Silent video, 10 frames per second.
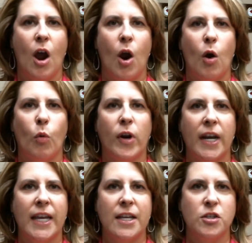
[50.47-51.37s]
We're going
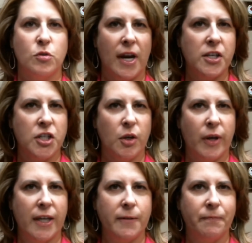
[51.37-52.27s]
to get straight to
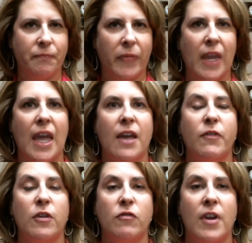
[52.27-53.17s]
it. If
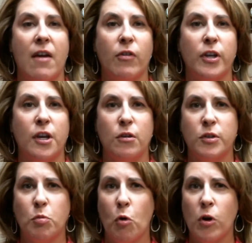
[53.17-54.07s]
you've never
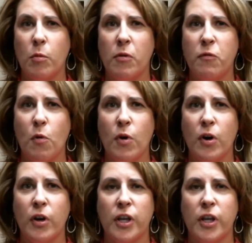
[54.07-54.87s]
used Portal before,